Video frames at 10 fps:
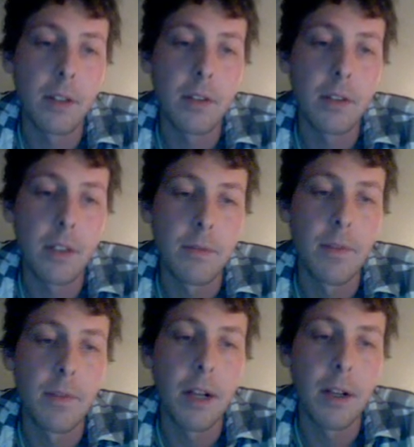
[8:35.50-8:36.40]
It's
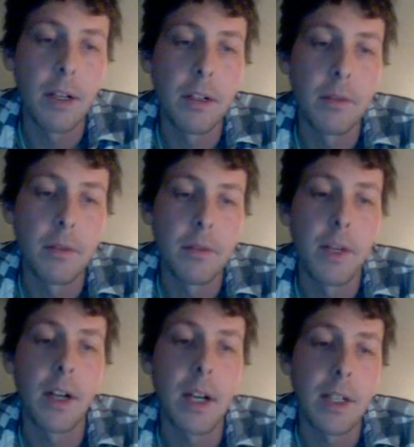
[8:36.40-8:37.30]
very,
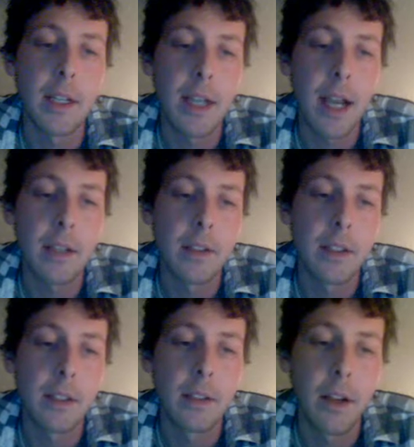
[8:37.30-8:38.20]
very
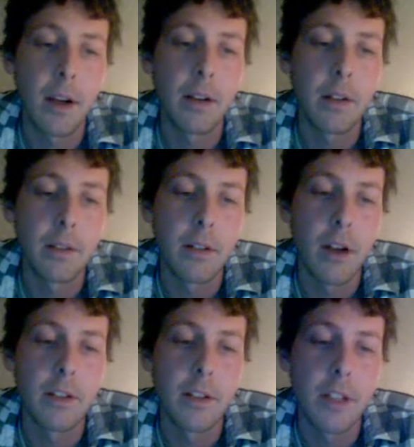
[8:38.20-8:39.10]
taxing
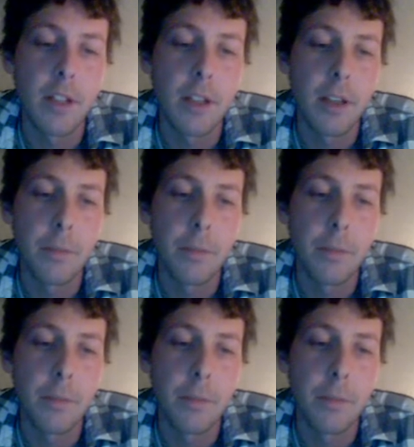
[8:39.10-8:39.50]
on your system.